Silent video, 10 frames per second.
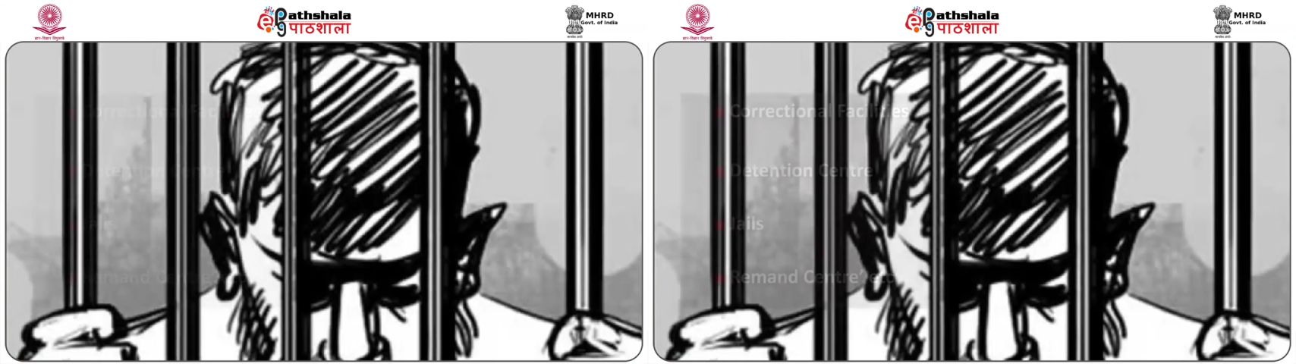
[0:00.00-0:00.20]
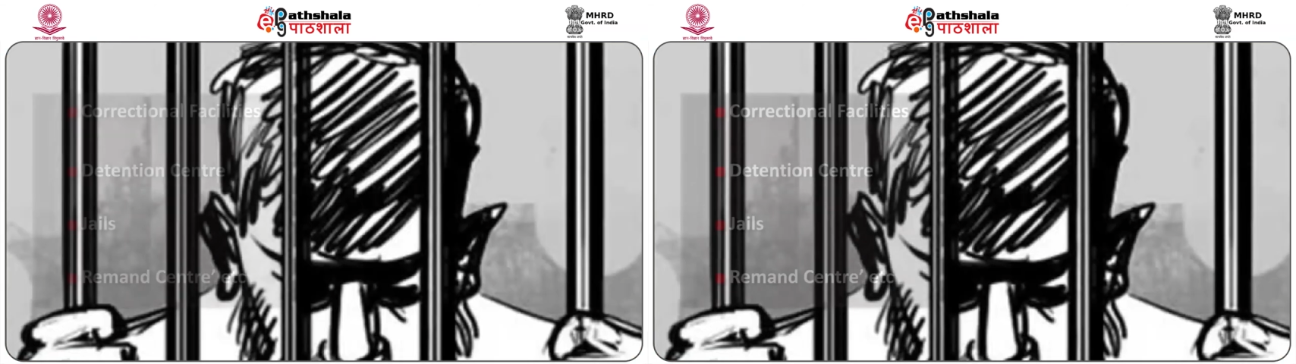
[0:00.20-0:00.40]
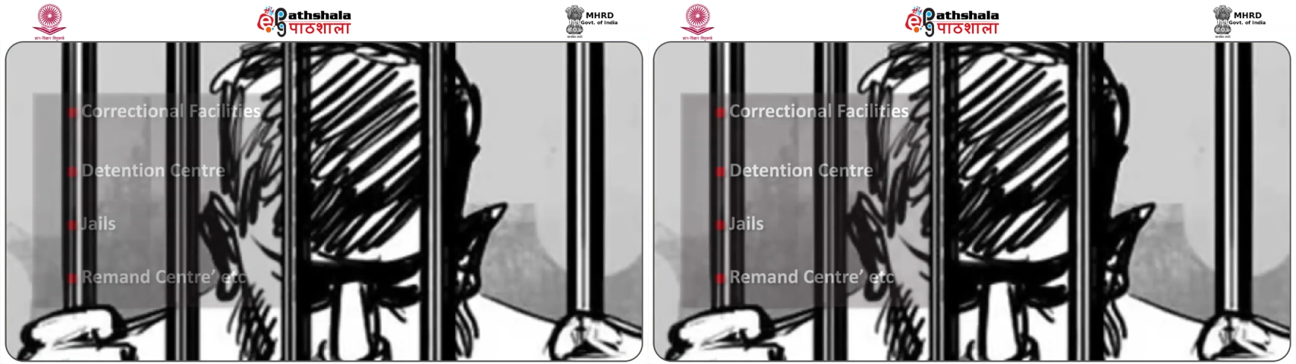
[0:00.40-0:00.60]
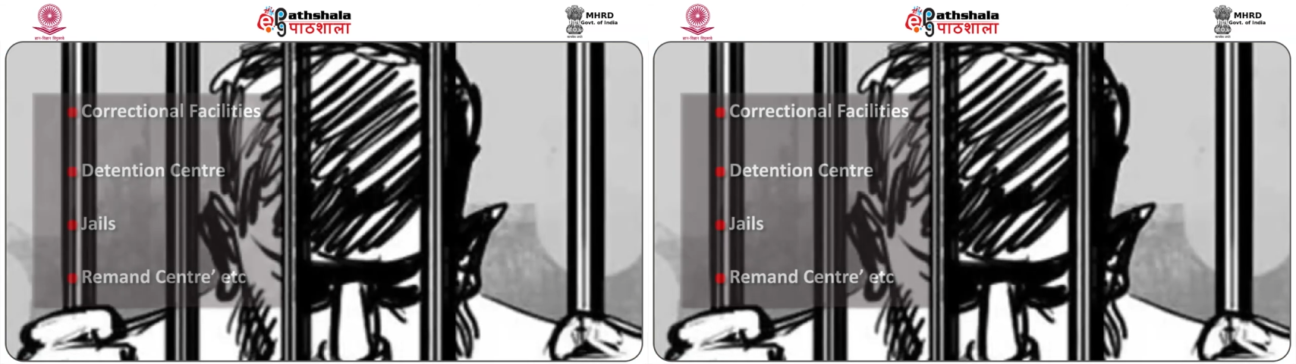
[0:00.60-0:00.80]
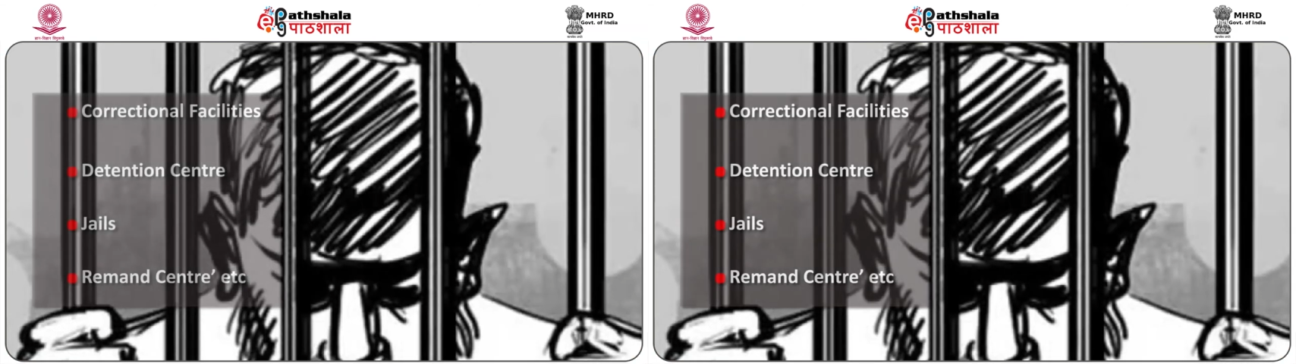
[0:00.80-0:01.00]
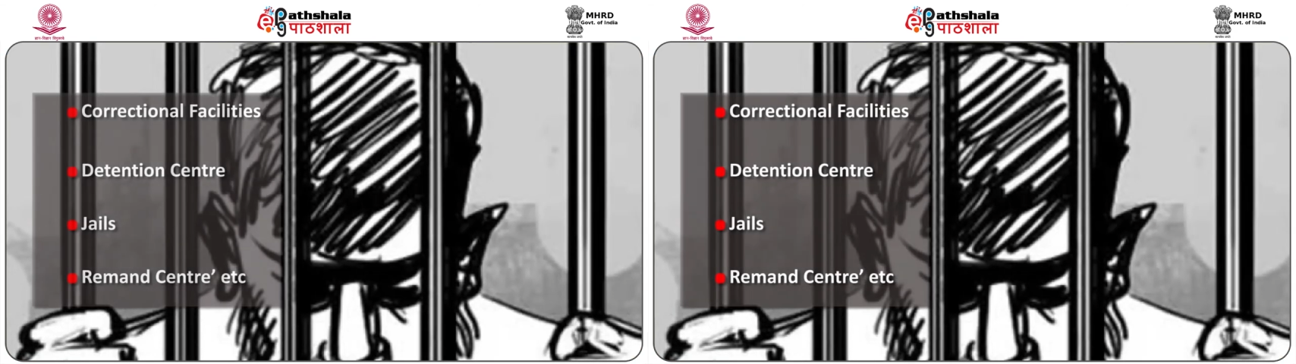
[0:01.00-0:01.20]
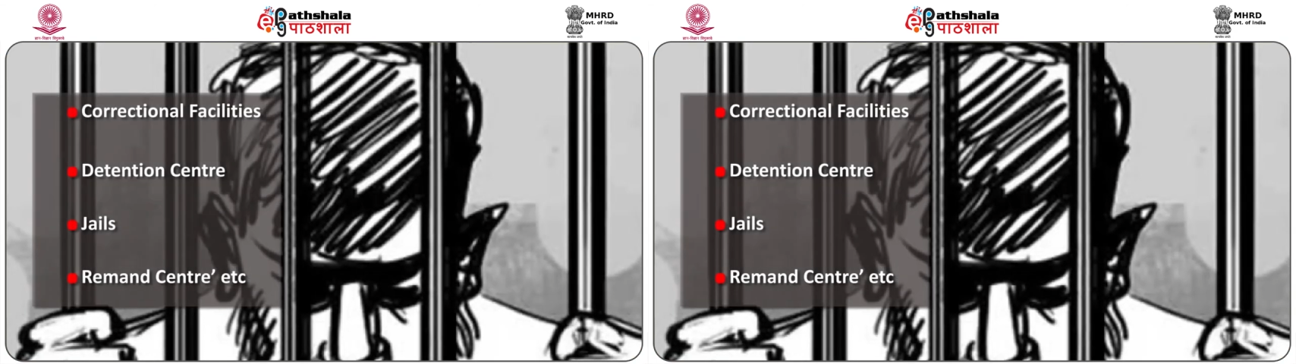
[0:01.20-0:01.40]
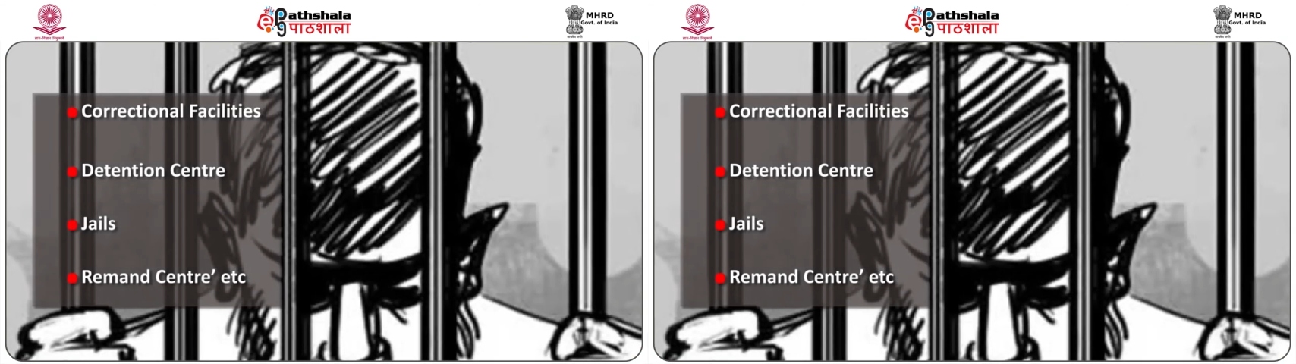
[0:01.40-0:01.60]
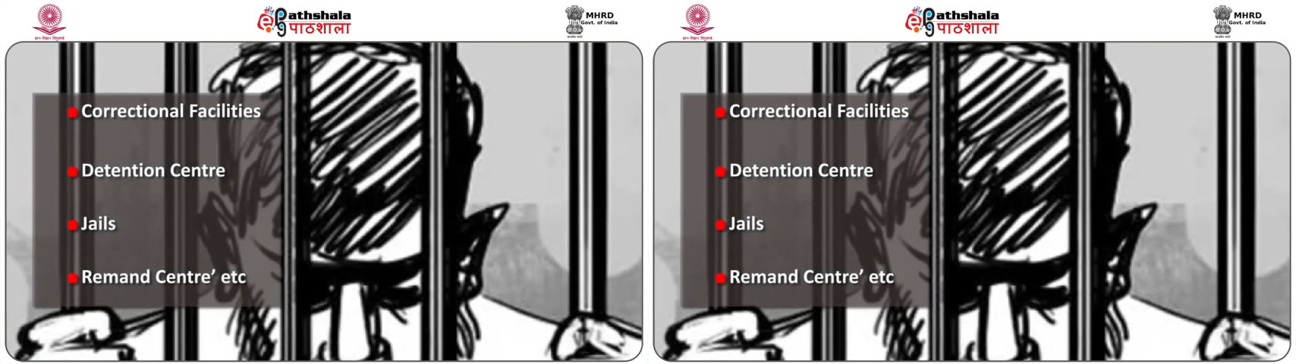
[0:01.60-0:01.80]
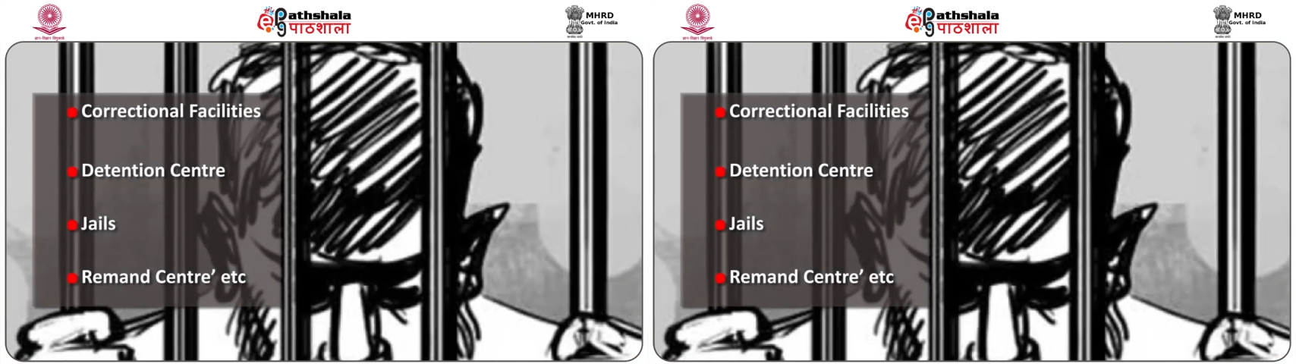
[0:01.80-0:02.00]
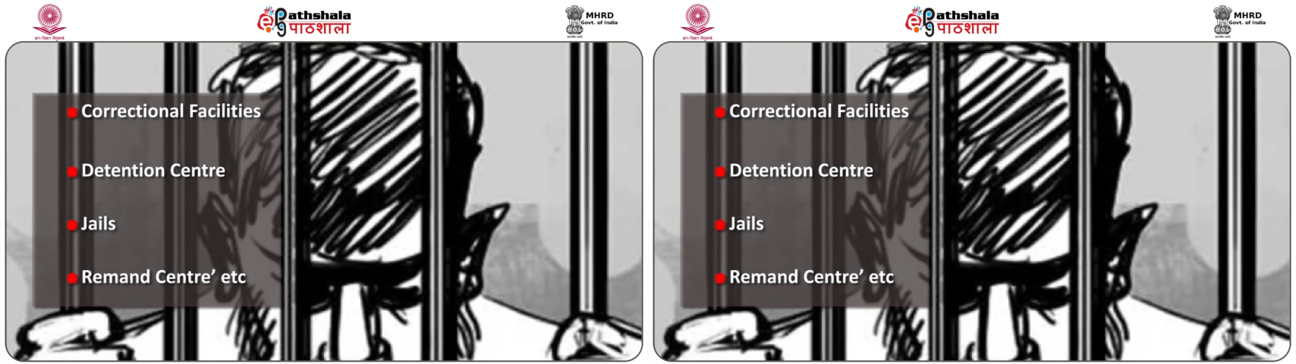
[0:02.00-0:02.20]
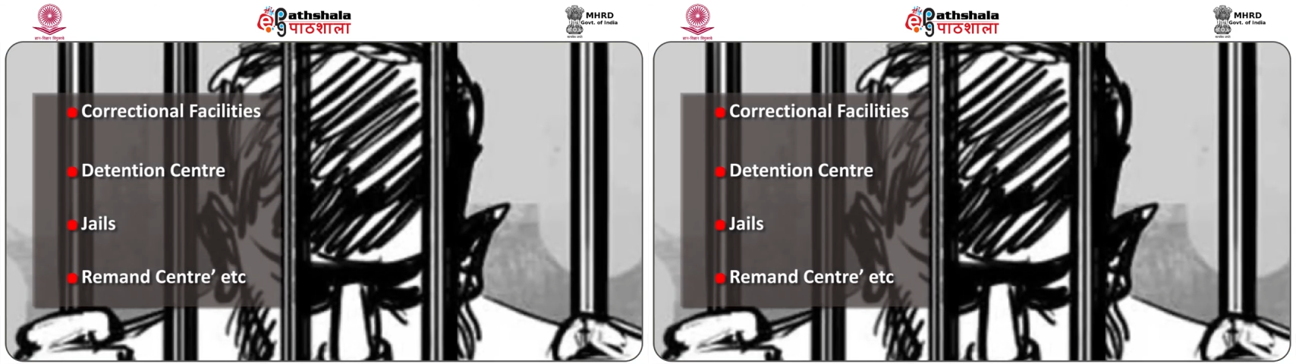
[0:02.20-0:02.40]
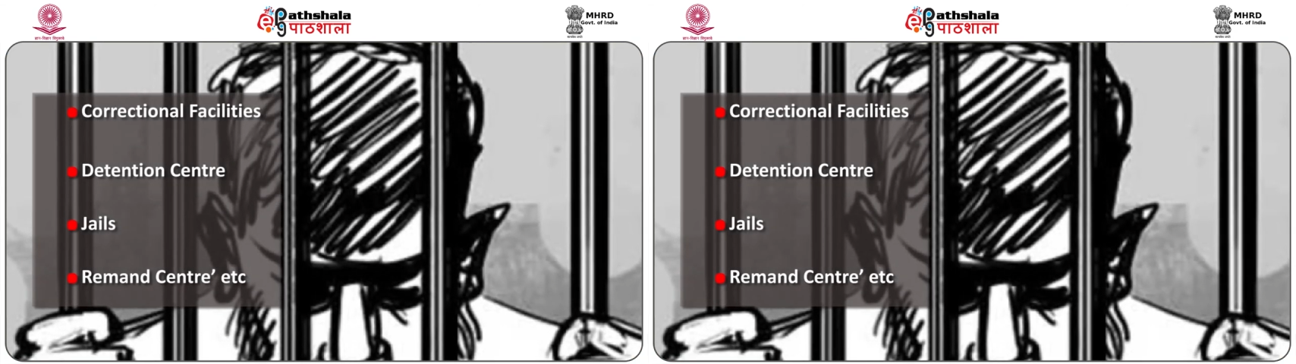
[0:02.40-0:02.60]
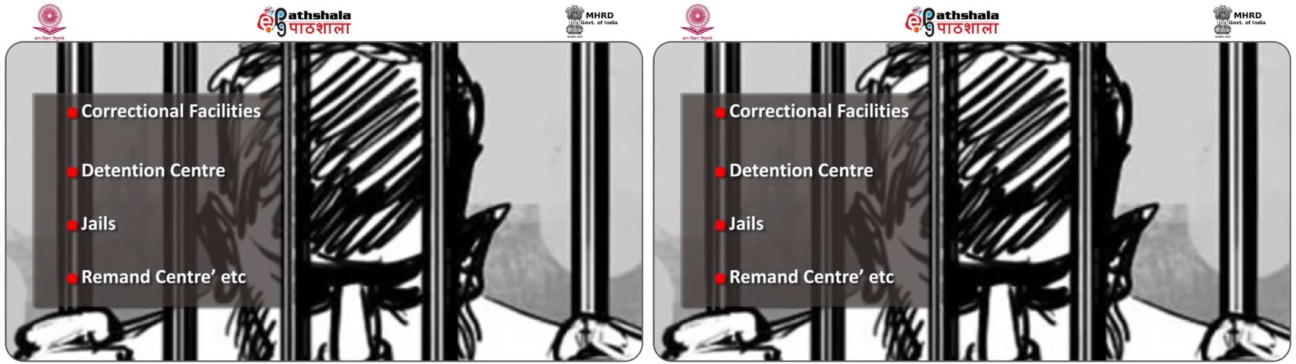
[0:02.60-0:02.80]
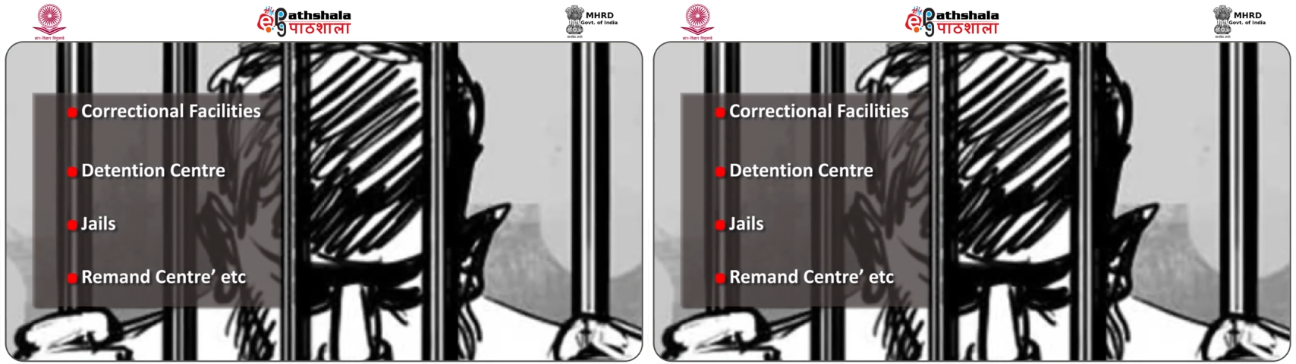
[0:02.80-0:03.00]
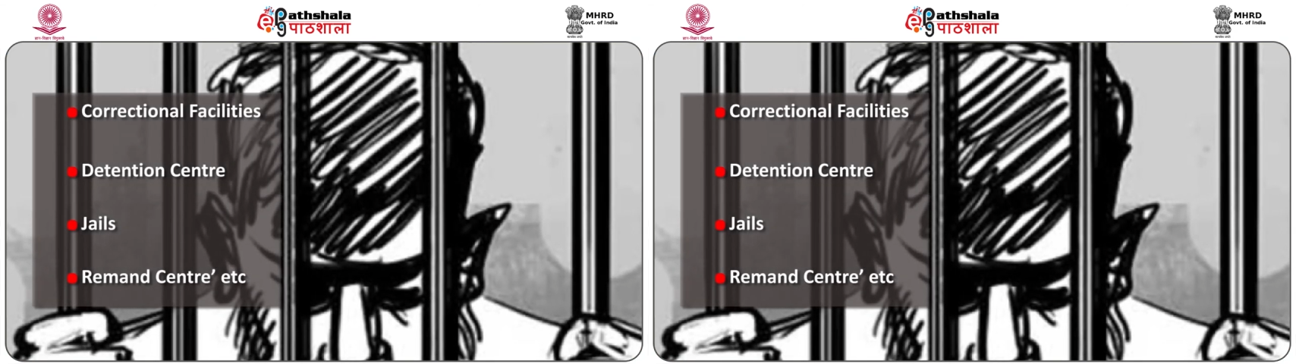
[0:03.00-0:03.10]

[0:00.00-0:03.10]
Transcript: (no speaker visible)